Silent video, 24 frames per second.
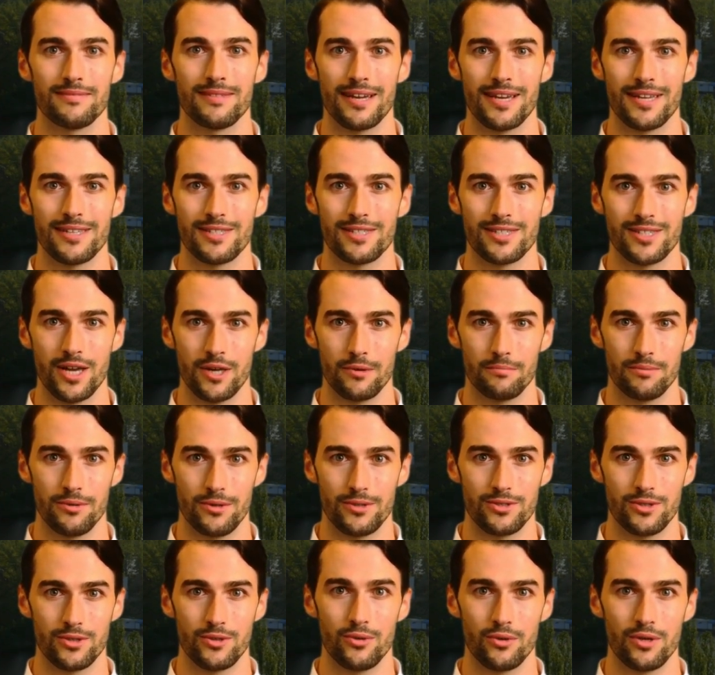It is
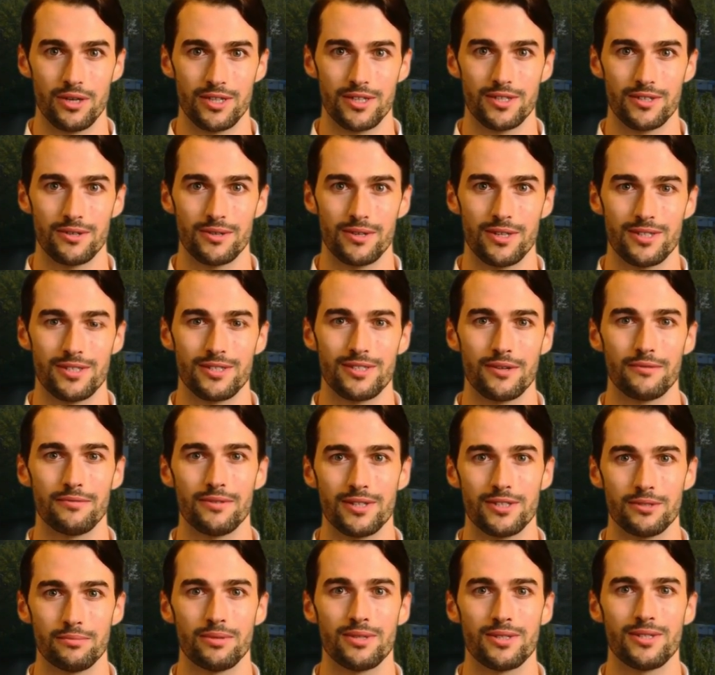helpful to create a list of
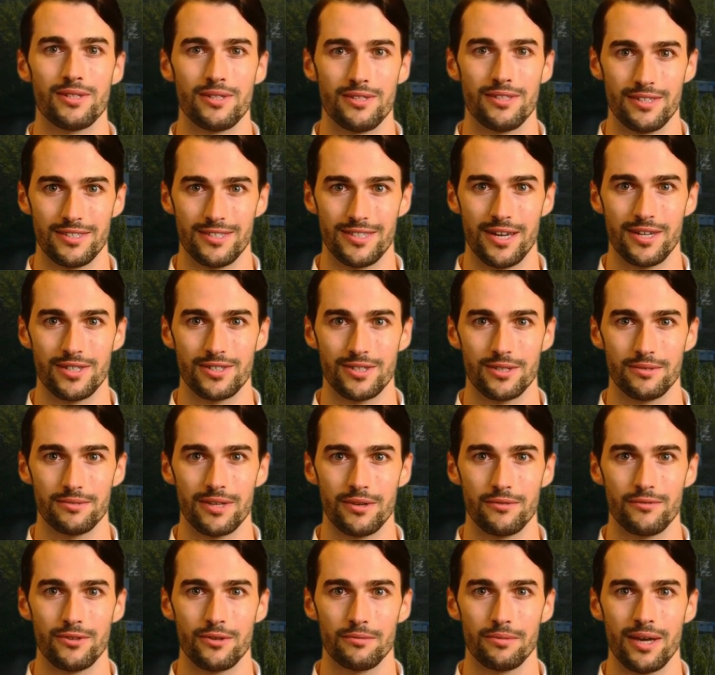the specific types of
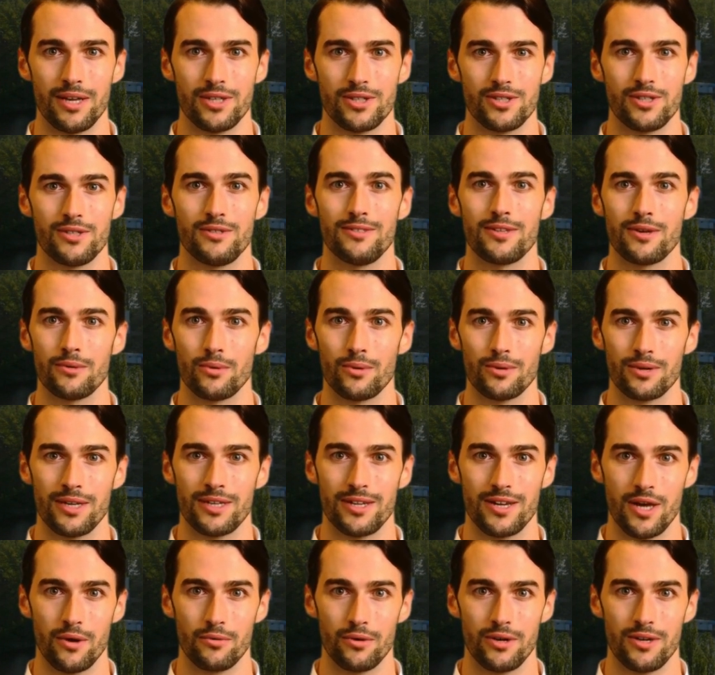information that will be
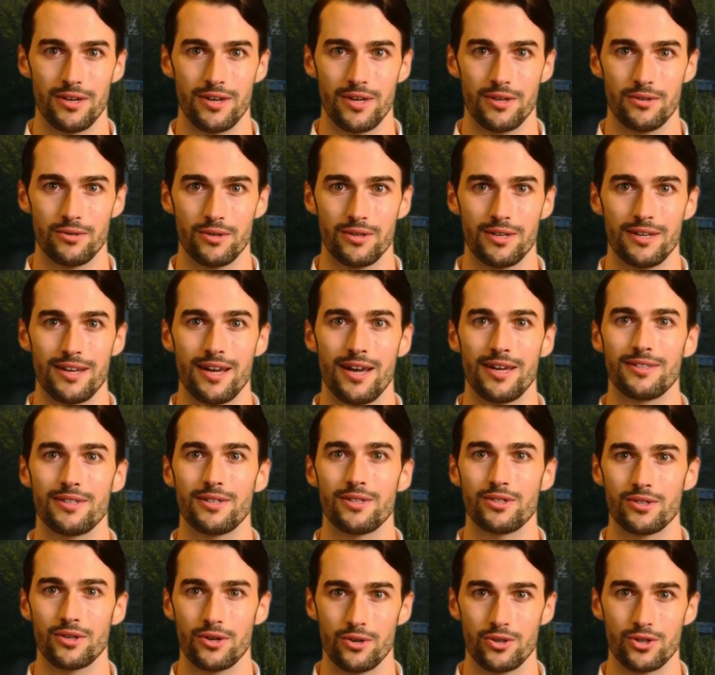covered under the
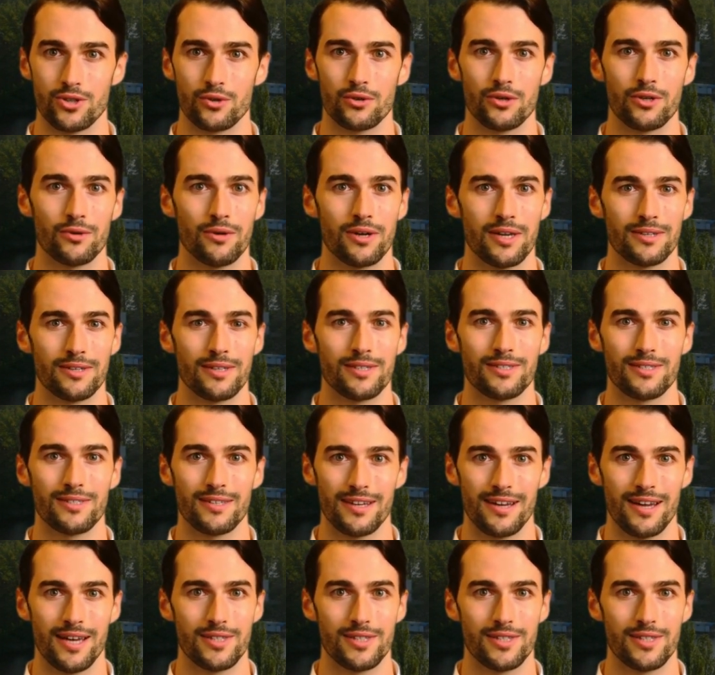non-disclosure agreement,